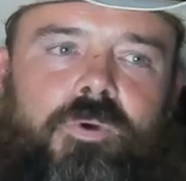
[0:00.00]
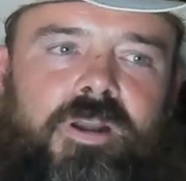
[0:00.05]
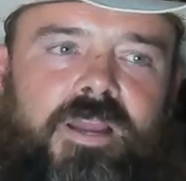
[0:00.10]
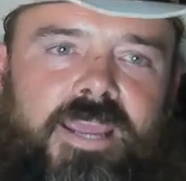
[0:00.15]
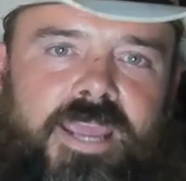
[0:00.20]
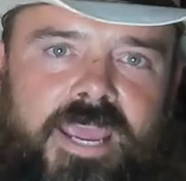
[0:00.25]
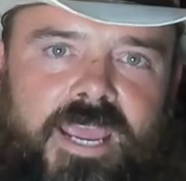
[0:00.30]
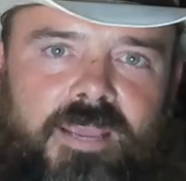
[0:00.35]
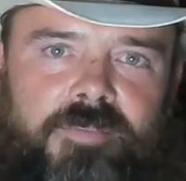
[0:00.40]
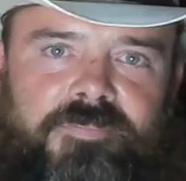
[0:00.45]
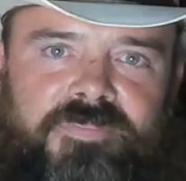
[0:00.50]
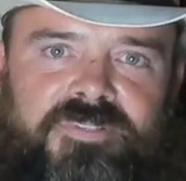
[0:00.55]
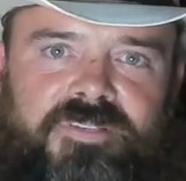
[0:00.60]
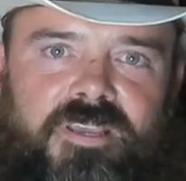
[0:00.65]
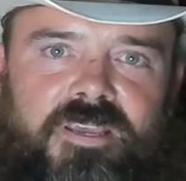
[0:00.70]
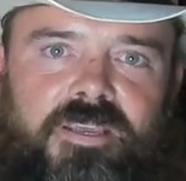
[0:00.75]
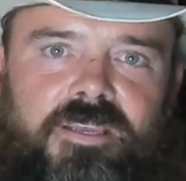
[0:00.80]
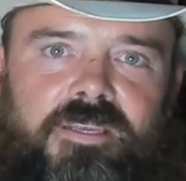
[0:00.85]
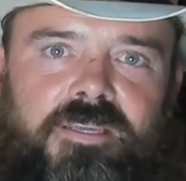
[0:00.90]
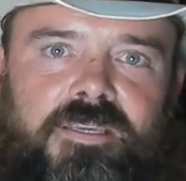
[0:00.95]
What I am
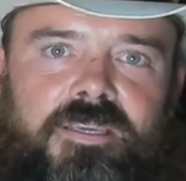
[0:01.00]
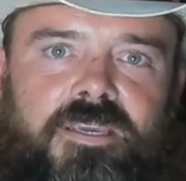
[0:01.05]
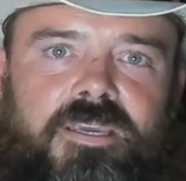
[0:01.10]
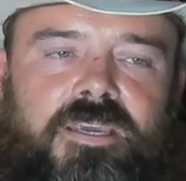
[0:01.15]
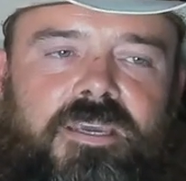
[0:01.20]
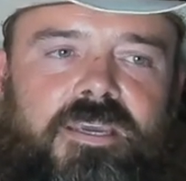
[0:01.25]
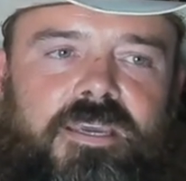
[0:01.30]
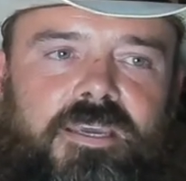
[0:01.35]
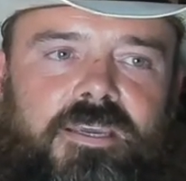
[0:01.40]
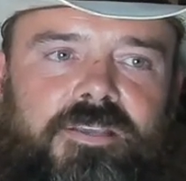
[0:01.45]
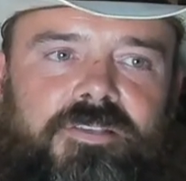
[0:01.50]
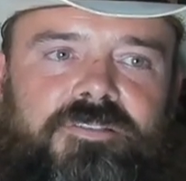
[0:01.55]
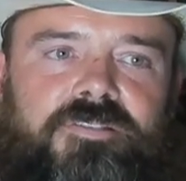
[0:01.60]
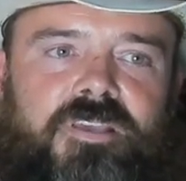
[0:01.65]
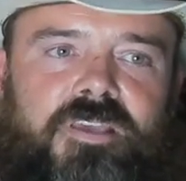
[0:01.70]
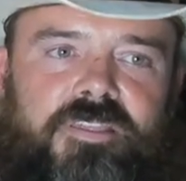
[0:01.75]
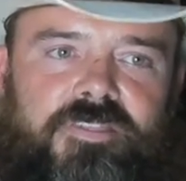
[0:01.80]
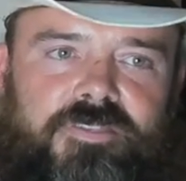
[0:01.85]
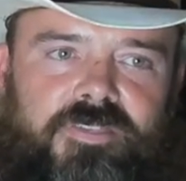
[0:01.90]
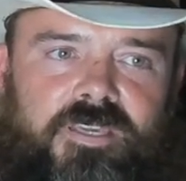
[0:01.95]
saying
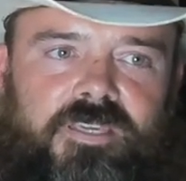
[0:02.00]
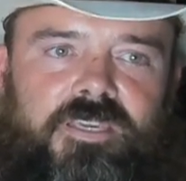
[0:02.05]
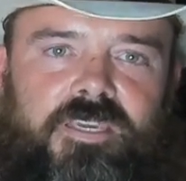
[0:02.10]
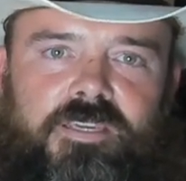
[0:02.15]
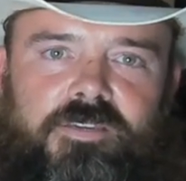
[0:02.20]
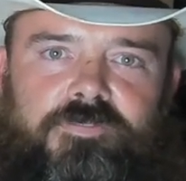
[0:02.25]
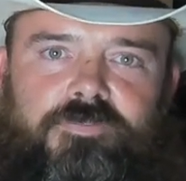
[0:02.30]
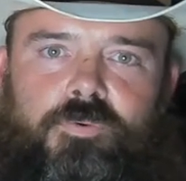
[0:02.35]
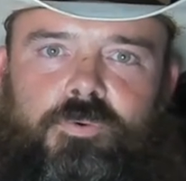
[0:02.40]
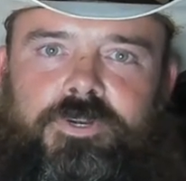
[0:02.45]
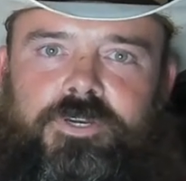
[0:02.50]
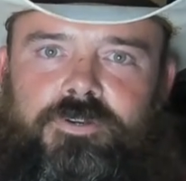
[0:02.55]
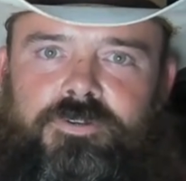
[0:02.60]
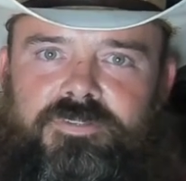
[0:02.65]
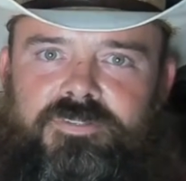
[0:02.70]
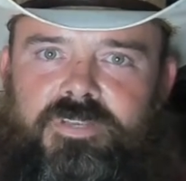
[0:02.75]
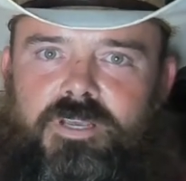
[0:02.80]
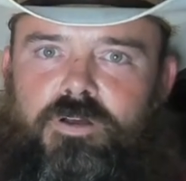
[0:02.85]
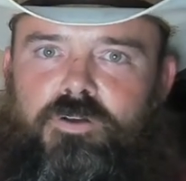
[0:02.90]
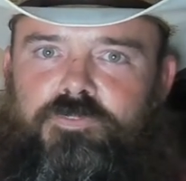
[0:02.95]
is thinking for
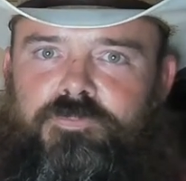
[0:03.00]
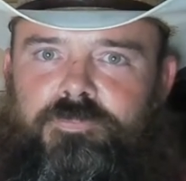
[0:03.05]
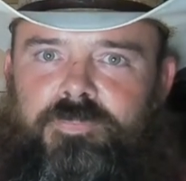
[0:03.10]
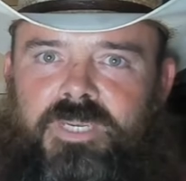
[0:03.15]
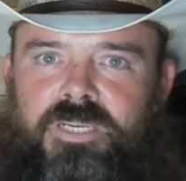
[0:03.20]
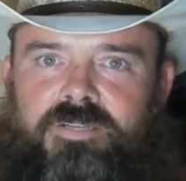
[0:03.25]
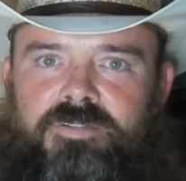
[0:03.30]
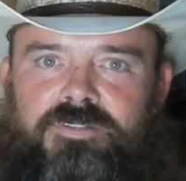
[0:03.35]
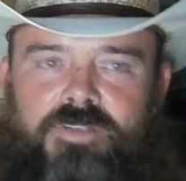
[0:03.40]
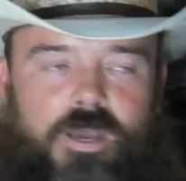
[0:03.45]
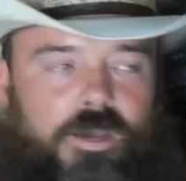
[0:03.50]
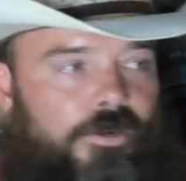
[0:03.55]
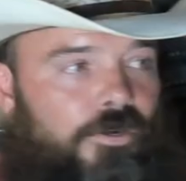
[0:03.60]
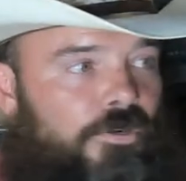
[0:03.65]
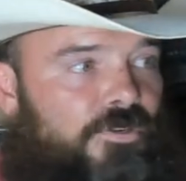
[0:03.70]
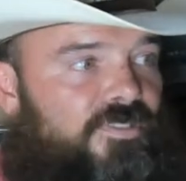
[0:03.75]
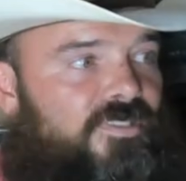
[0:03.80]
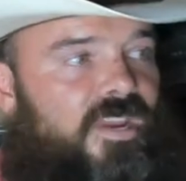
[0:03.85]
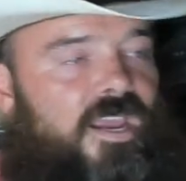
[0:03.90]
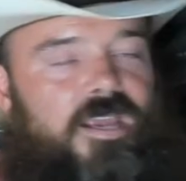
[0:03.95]
yourself means
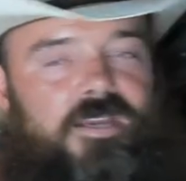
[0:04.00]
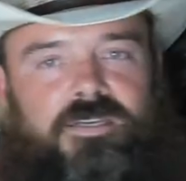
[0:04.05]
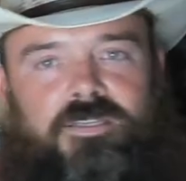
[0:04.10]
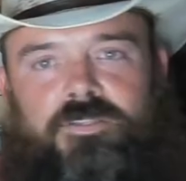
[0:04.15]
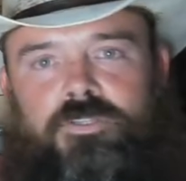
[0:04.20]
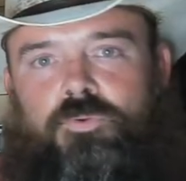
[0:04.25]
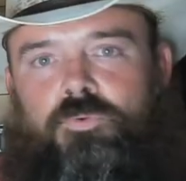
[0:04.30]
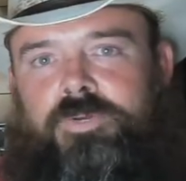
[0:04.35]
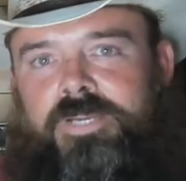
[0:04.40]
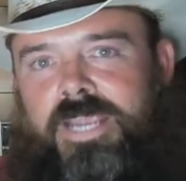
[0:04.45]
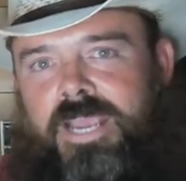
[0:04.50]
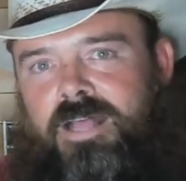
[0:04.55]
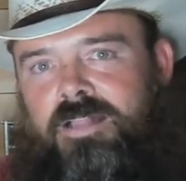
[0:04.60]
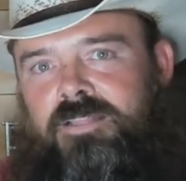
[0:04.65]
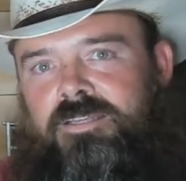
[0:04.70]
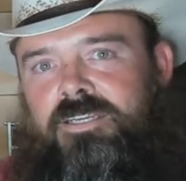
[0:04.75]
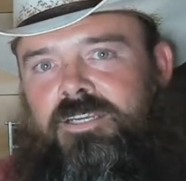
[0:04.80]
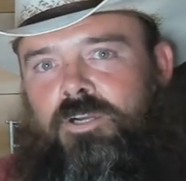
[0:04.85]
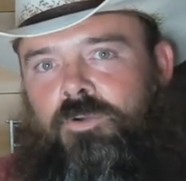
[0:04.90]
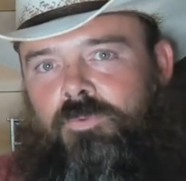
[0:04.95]
understanding the
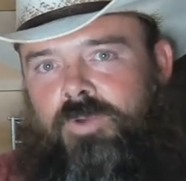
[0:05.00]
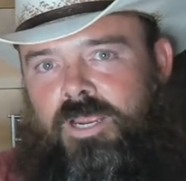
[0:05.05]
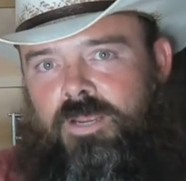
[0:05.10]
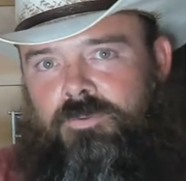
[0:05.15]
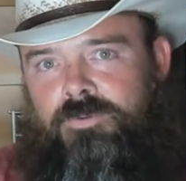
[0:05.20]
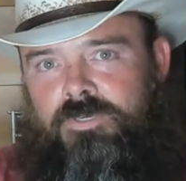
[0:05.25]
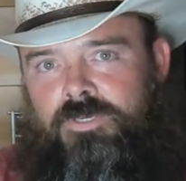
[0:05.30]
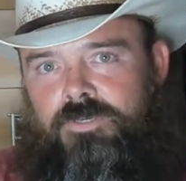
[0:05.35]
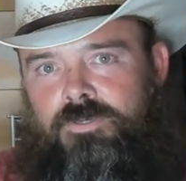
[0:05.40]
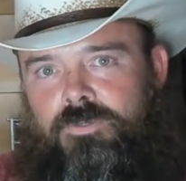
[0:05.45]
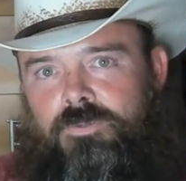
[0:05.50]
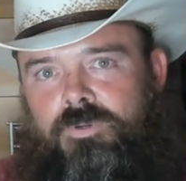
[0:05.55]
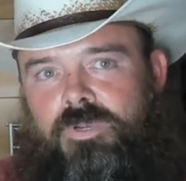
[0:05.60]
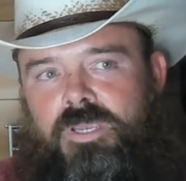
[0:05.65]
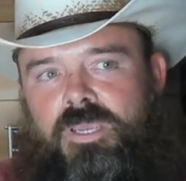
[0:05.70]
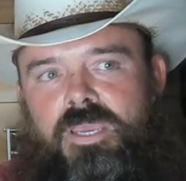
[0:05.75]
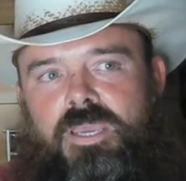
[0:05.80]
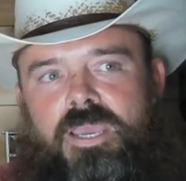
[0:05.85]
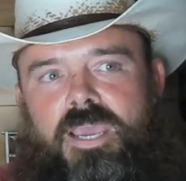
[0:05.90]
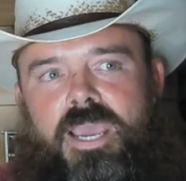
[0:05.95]
reality around you
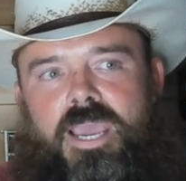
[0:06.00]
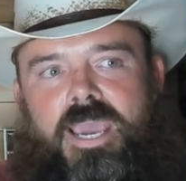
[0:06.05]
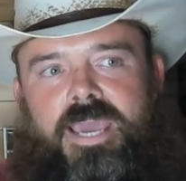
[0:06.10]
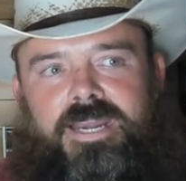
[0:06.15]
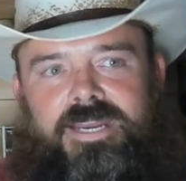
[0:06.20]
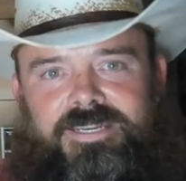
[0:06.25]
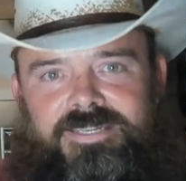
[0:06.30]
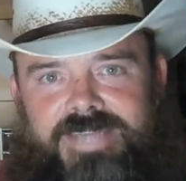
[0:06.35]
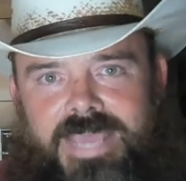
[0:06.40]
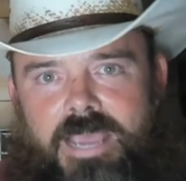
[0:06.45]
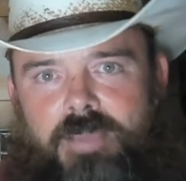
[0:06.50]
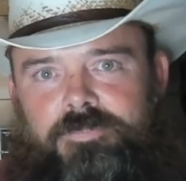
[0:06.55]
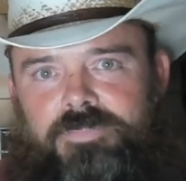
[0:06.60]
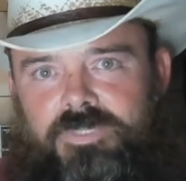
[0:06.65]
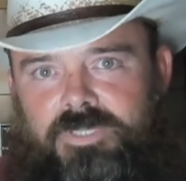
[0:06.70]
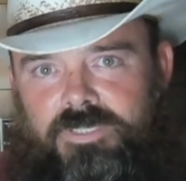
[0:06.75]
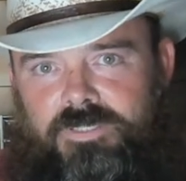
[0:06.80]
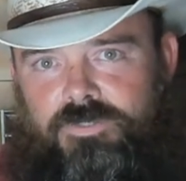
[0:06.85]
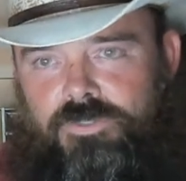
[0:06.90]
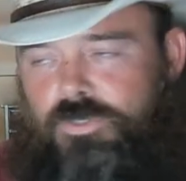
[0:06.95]
and
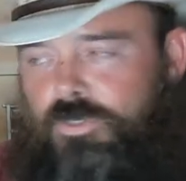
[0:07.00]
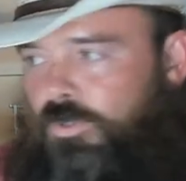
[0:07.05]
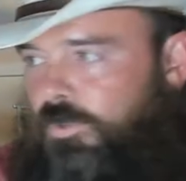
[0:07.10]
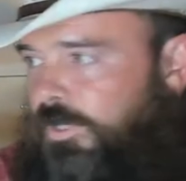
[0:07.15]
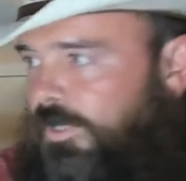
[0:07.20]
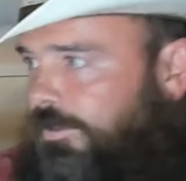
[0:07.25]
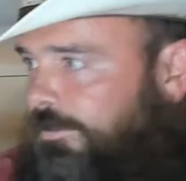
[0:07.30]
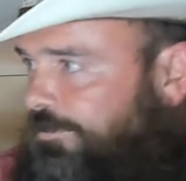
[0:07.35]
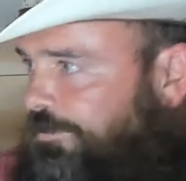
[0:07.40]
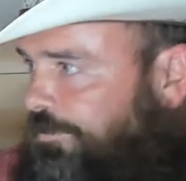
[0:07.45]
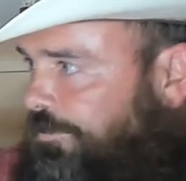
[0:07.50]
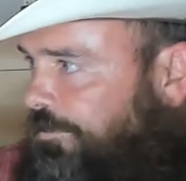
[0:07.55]
adapting to it.